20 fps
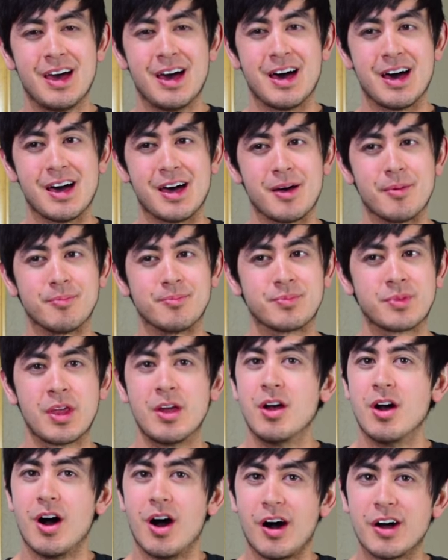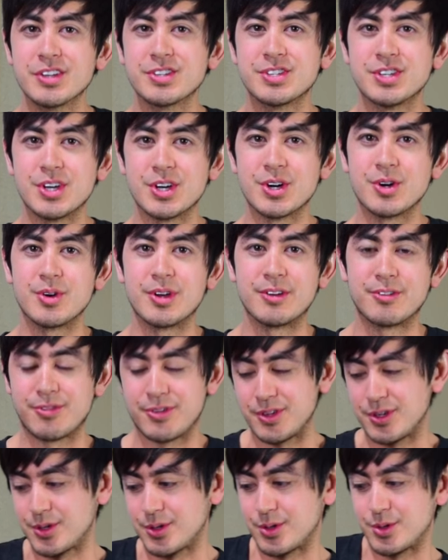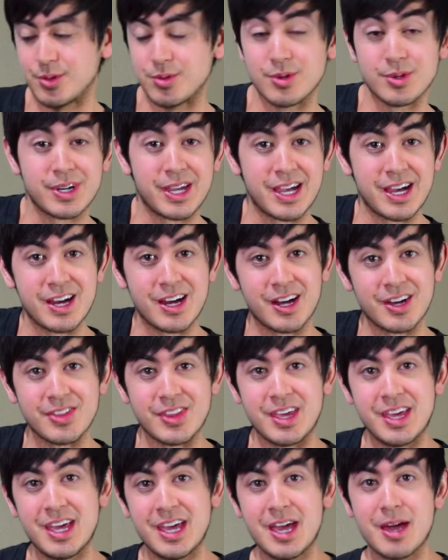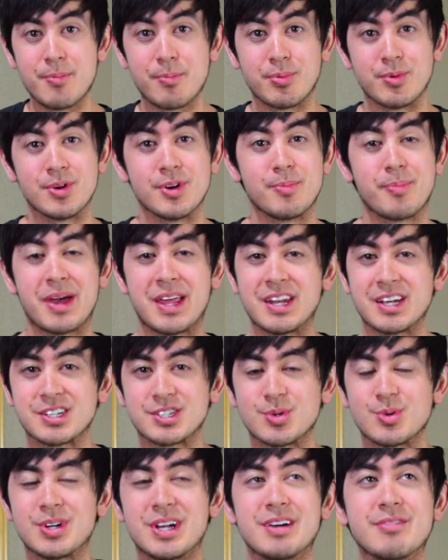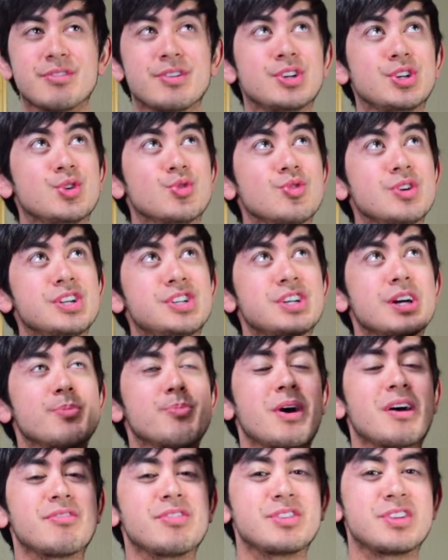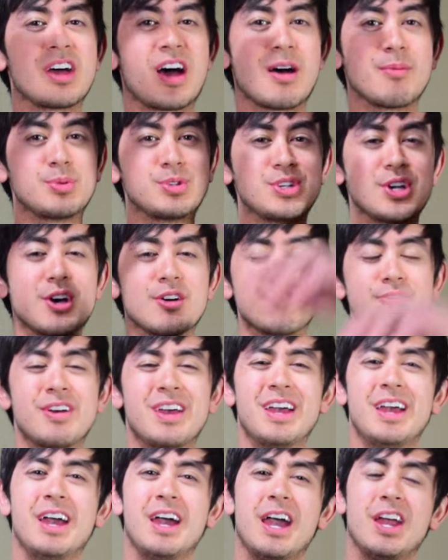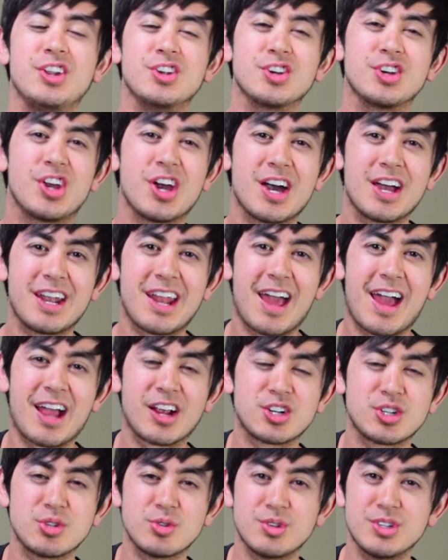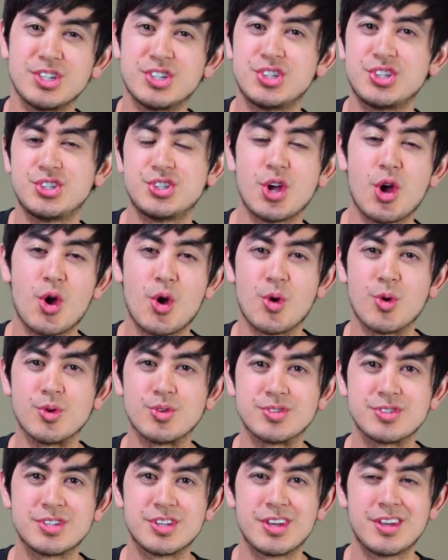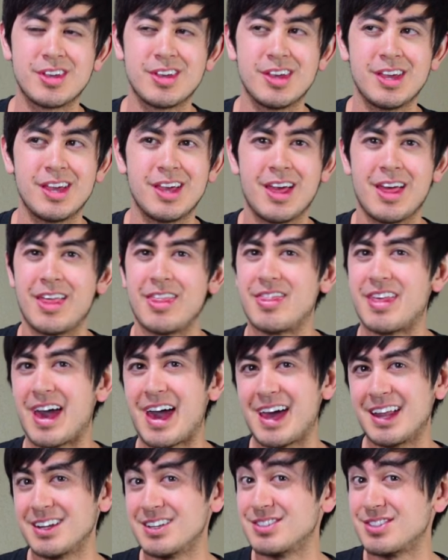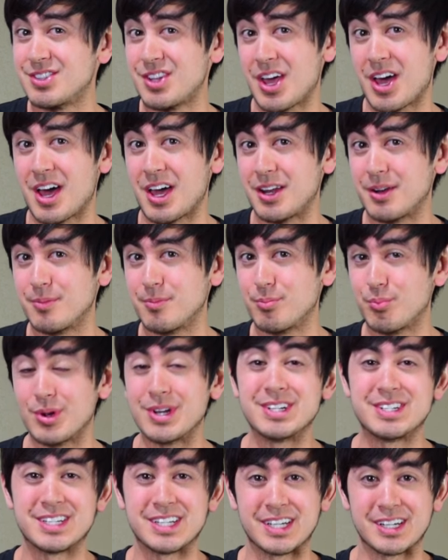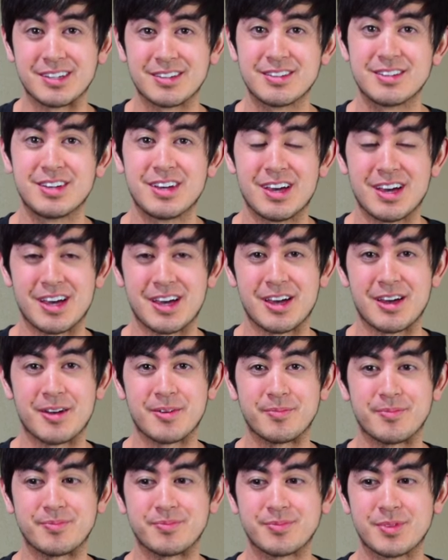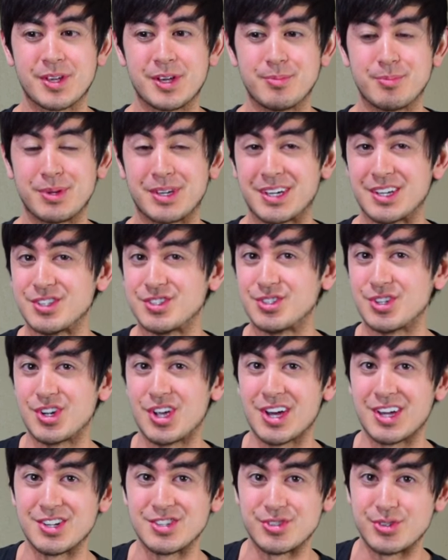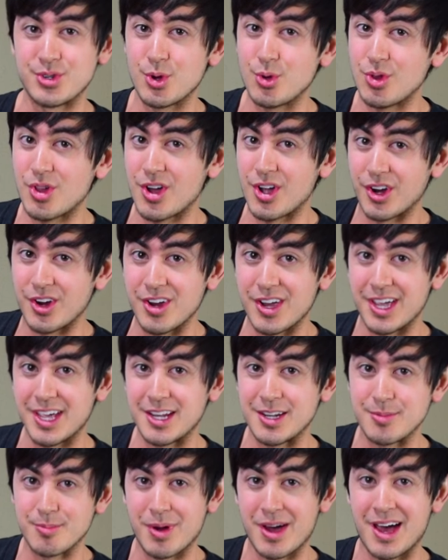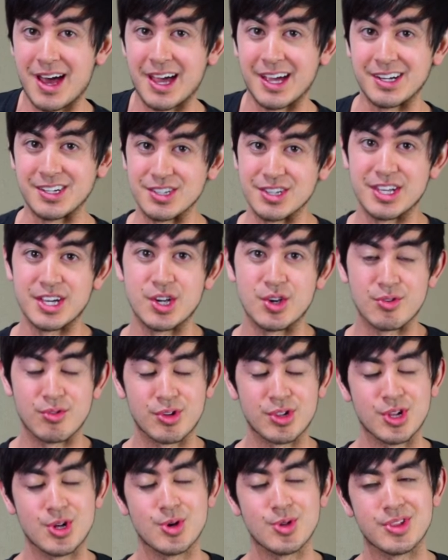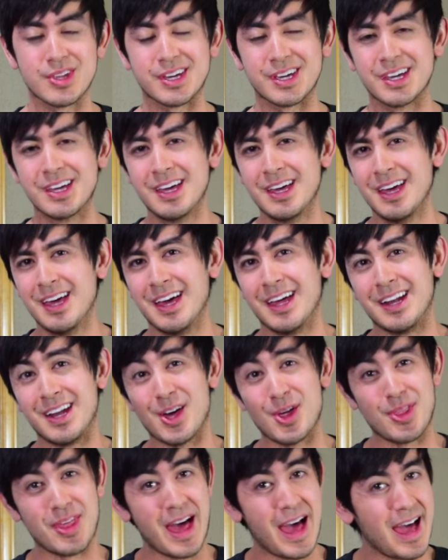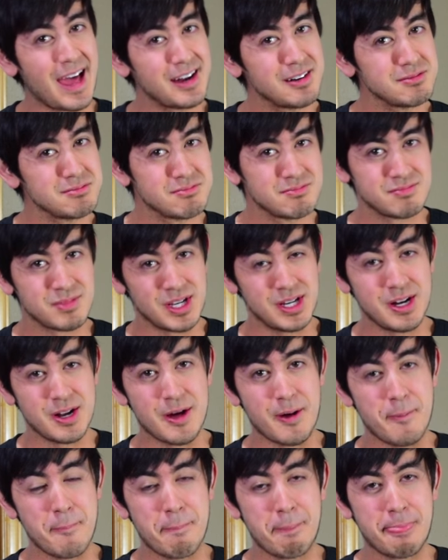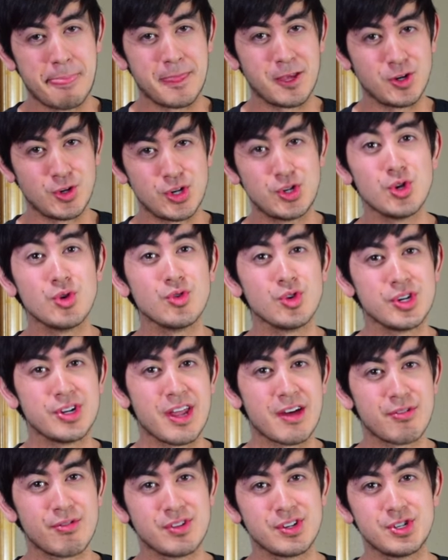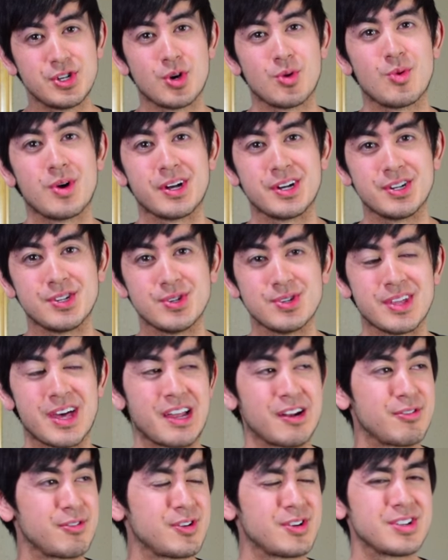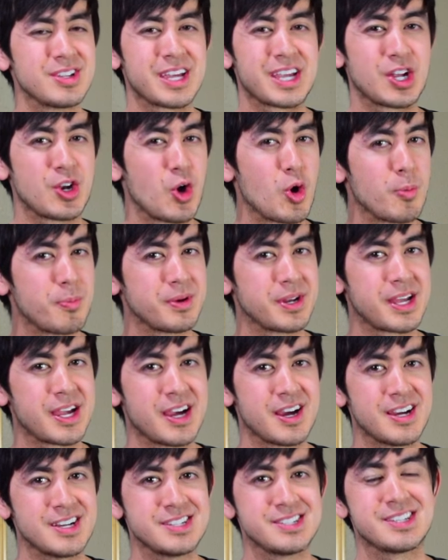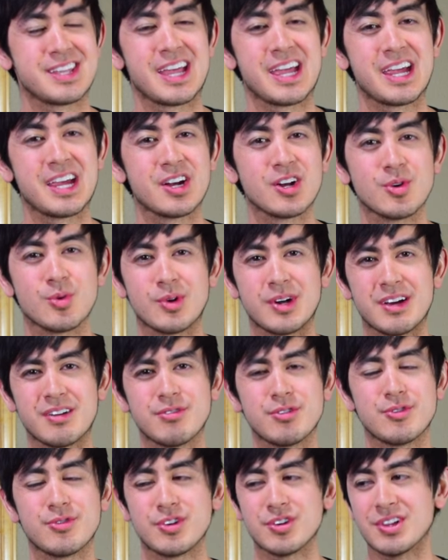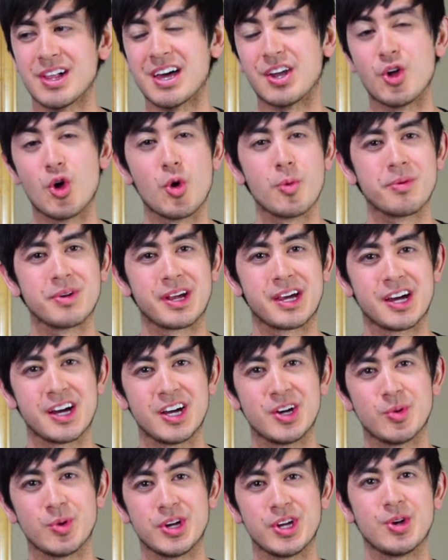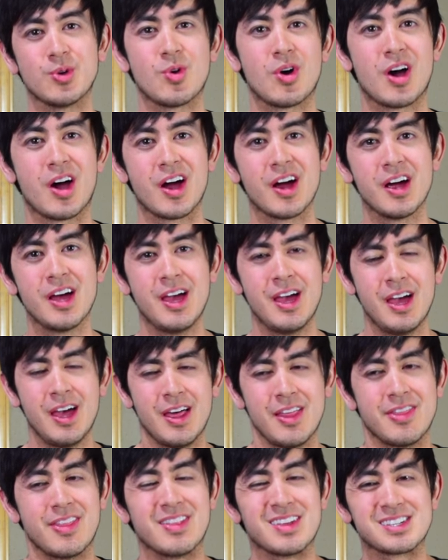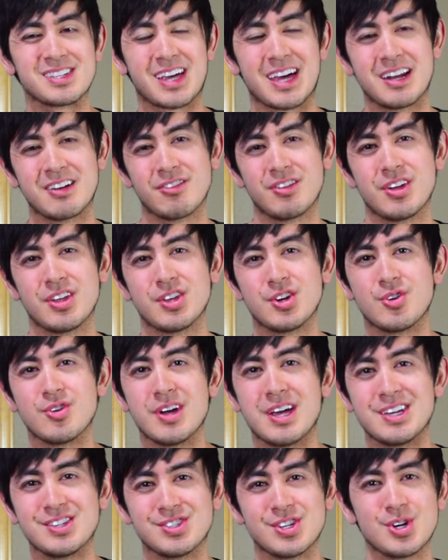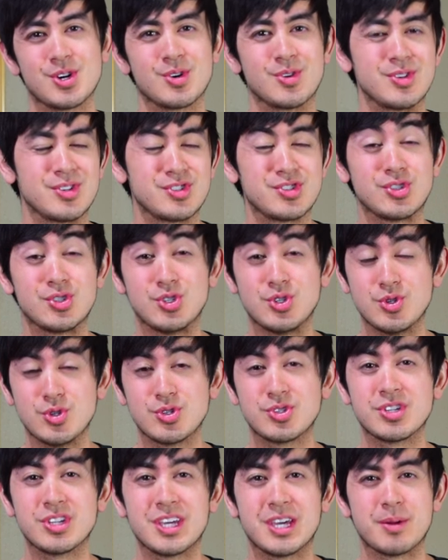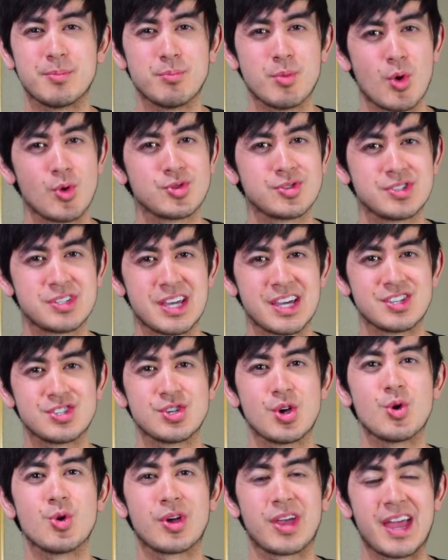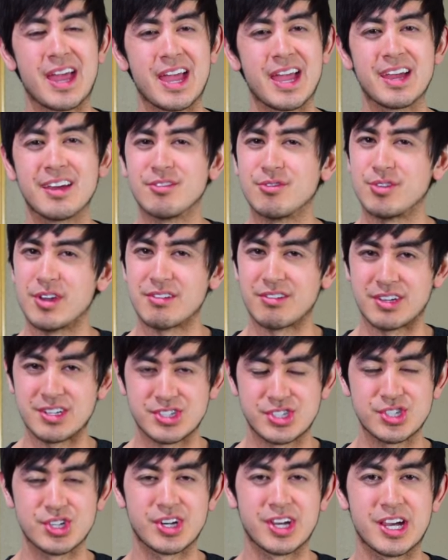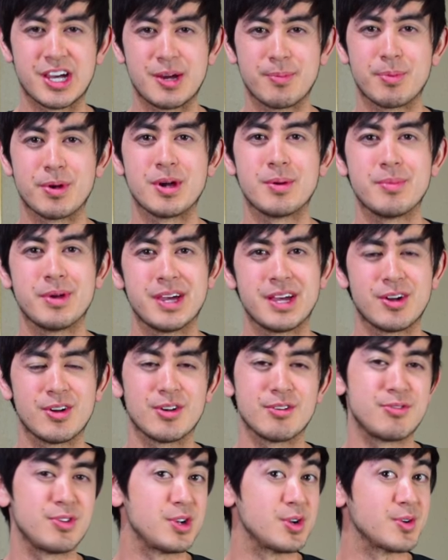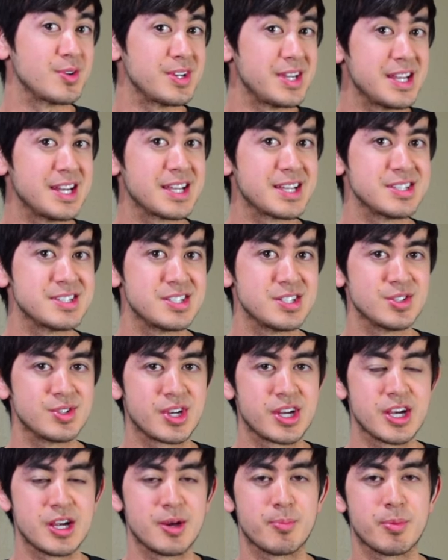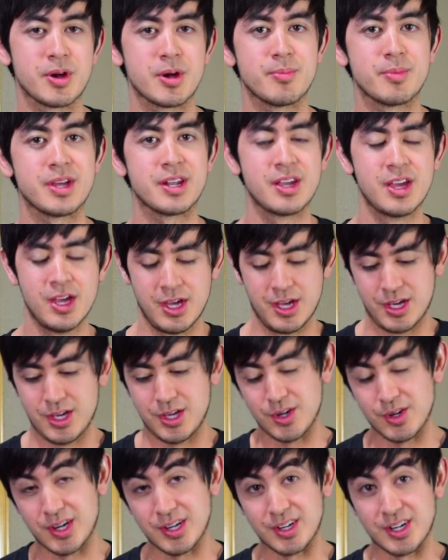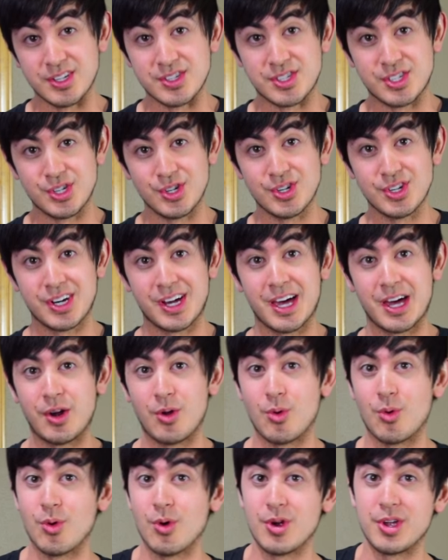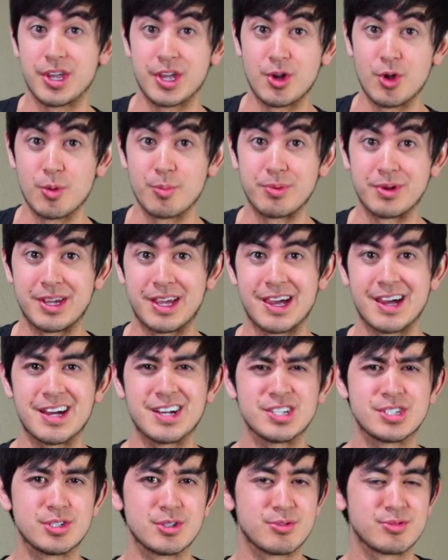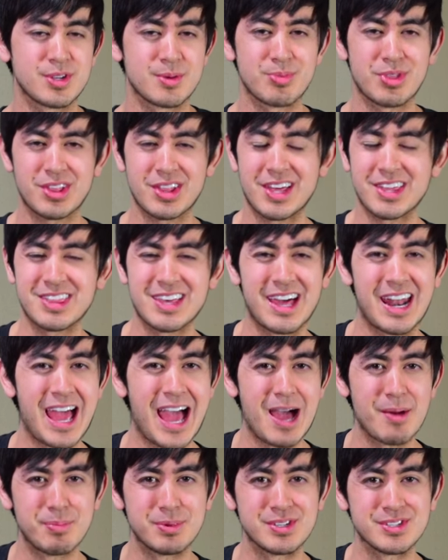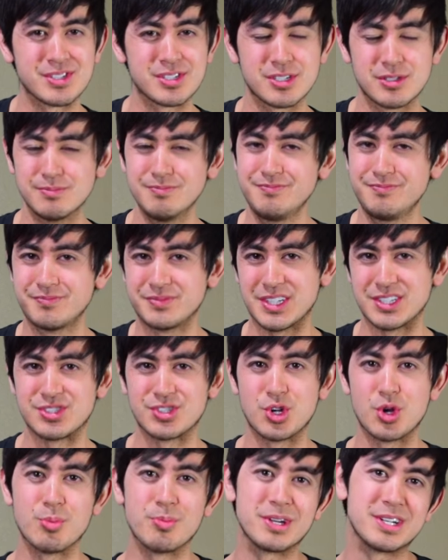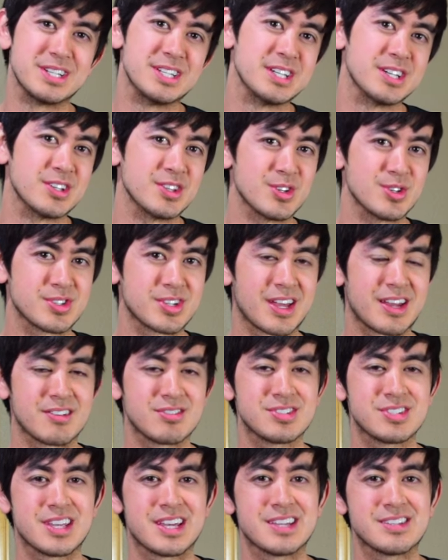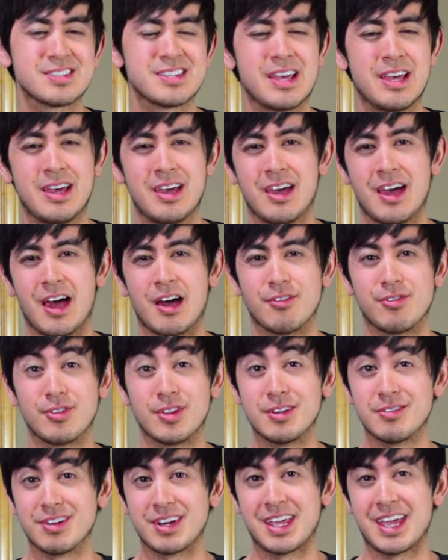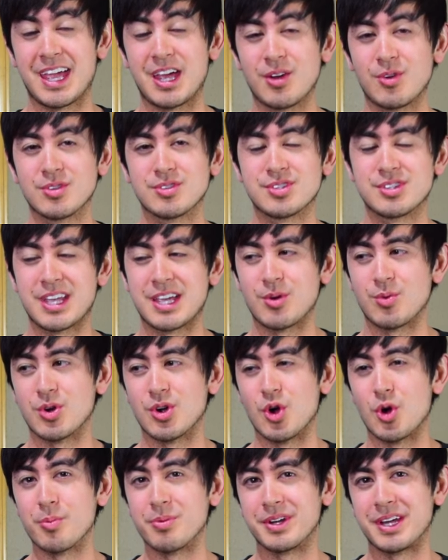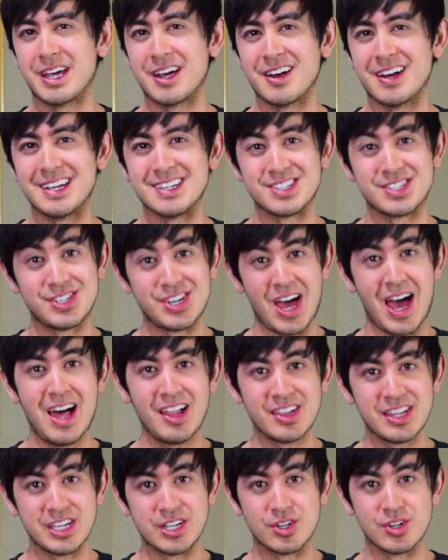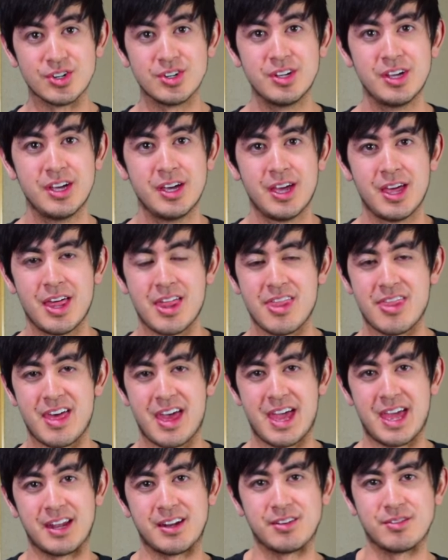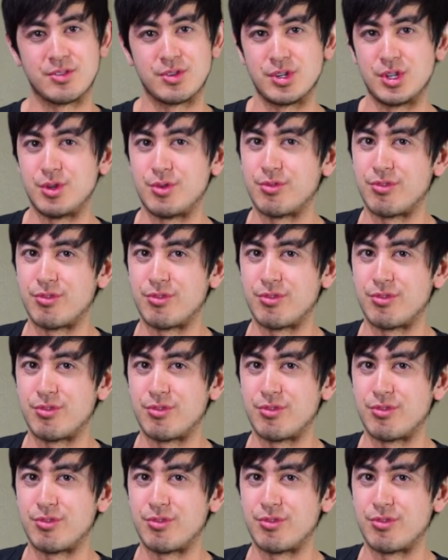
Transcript: Um, also, if you were carrying on the hip or appendix or whatever, and you reach up off the top shelf and your gun actually shows, that is not printing um, because your gun is no longer hidden behind a layer of clothing. Now that, you know, you do you definitely don't want to do that. If you're in like an open carry state or whatever, if you're allowed to open carry where you are, then that's kind of another gray zone. It's usually in most states okay. If you have a concealed carry permit or if you don't need a concealed carry permit, you can conceal your gun or you can open carry. So if something like that happens, it's no big deal in those kind of states. However, if you live in a state where open carry is not legal, then you